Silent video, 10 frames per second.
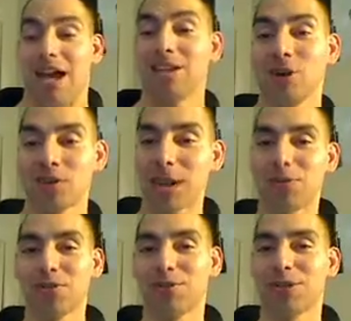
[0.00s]
And you know what?
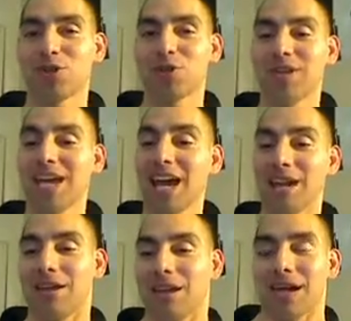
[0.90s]
That proved to be true in the
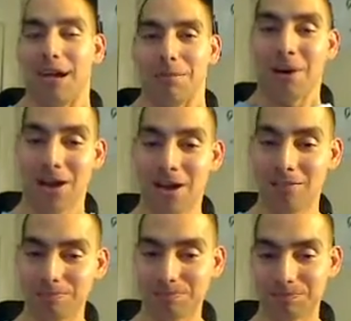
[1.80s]
end.
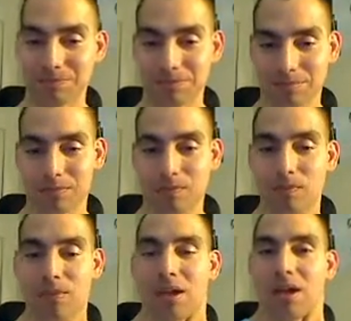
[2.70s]
But
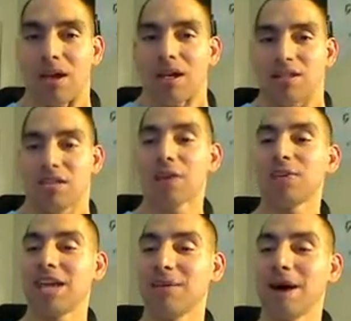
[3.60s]

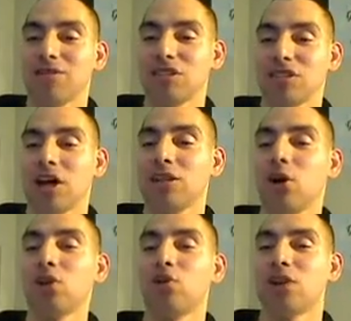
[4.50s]
Duffy came out just
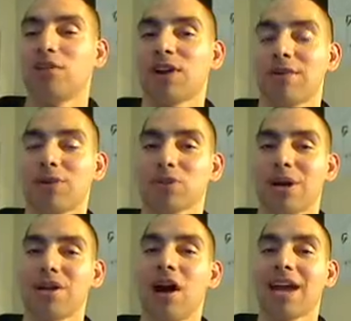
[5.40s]
unloading, looking for that first
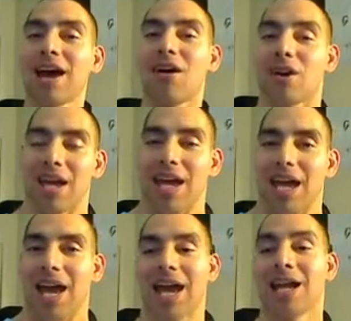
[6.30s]
round knockout.
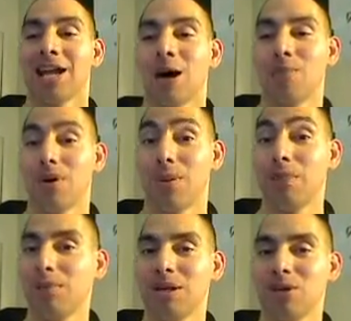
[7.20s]
And
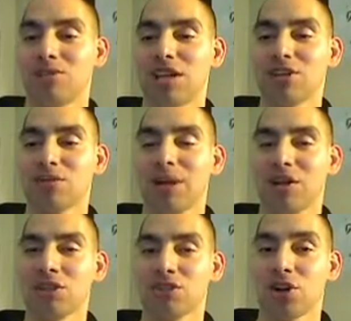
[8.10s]
may have been to his detriment
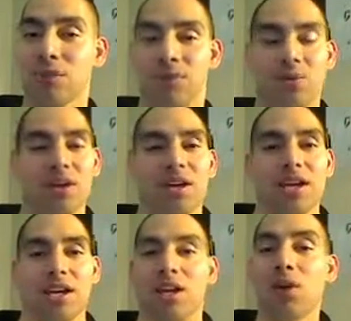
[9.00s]
long term.
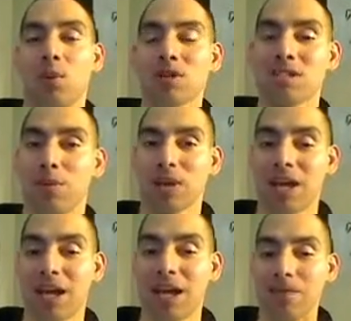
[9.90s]
He wasn't able to
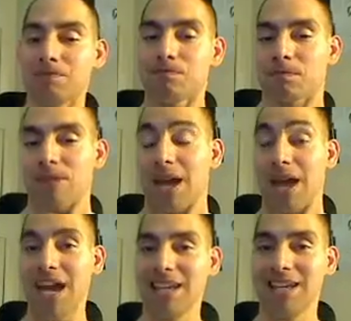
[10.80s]
get it.
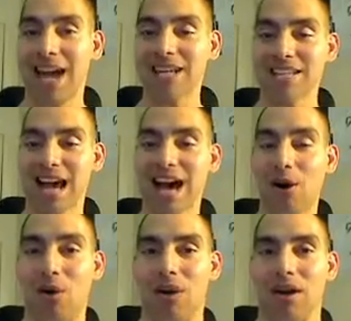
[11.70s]
And he gassed
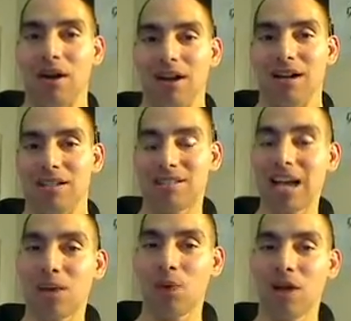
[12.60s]
out.
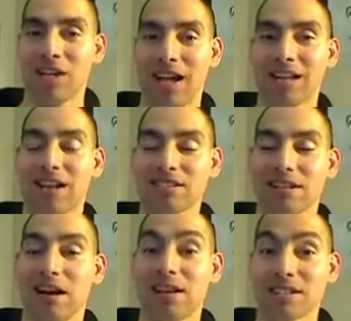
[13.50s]
Second round, he had lost a
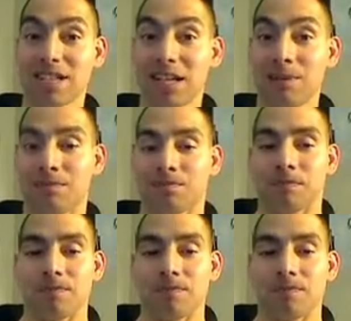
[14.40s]
lot of steam.